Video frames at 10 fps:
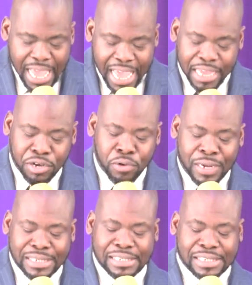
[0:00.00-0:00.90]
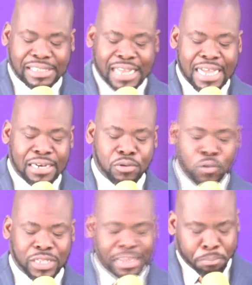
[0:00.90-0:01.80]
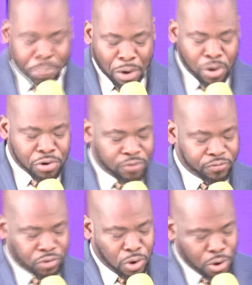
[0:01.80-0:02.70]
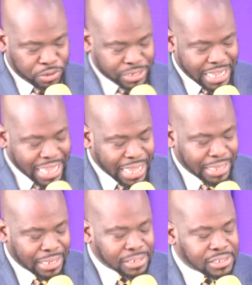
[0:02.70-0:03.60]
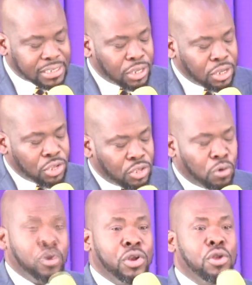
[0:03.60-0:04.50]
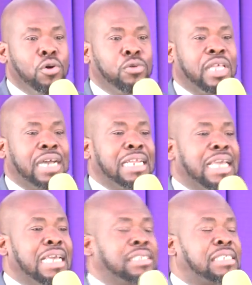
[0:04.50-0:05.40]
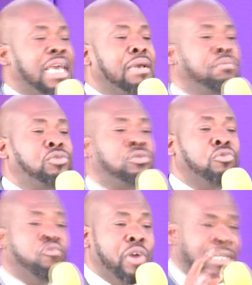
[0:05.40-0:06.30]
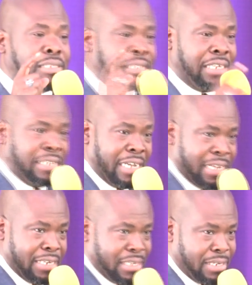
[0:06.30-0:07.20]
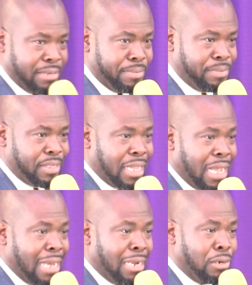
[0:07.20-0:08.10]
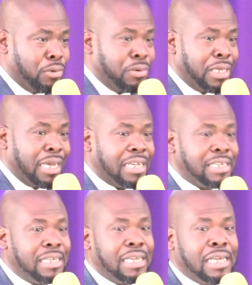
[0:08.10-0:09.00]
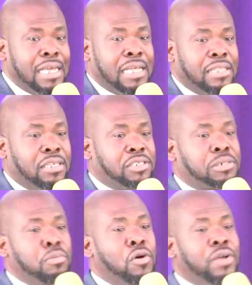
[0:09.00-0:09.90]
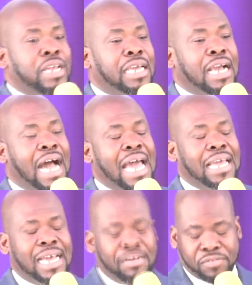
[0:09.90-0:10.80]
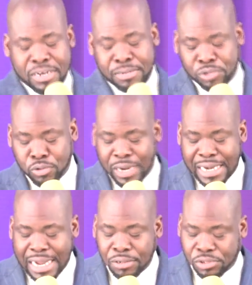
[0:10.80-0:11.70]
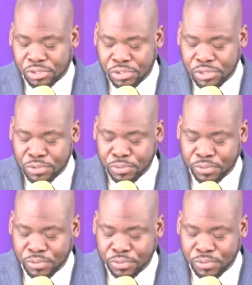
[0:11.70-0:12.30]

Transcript: and you understand what the power of God is, you will know that He is able to raise the dead. Hallelujah. This morning, I have come to announce to you